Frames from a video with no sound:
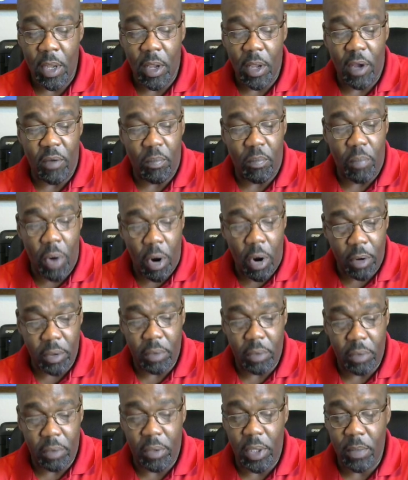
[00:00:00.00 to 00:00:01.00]
of
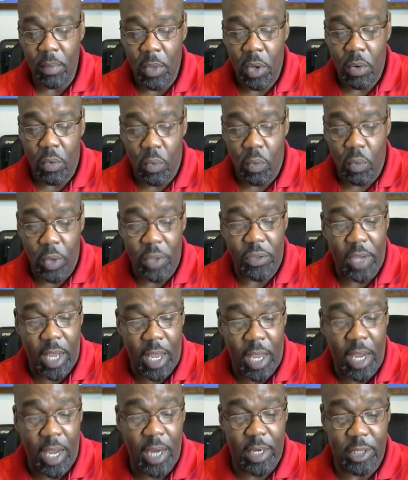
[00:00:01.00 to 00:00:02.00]
partnering with
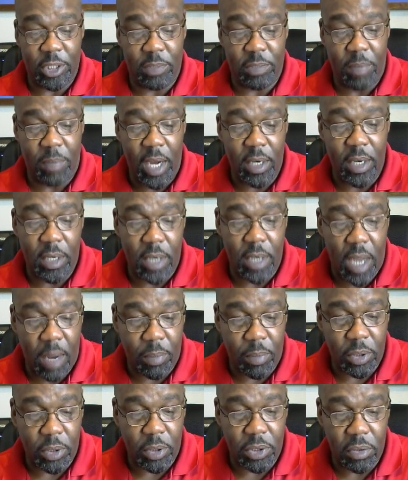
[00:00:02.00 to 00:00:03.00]
and expanding
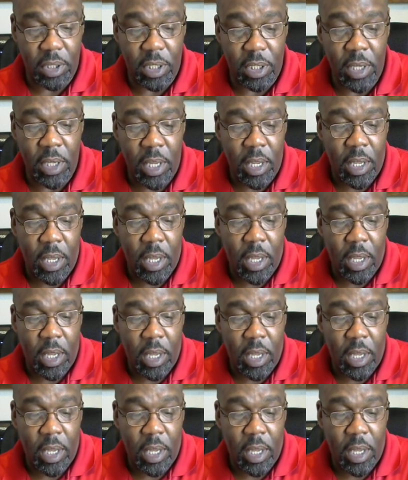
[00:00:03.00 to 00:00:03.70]
opportunity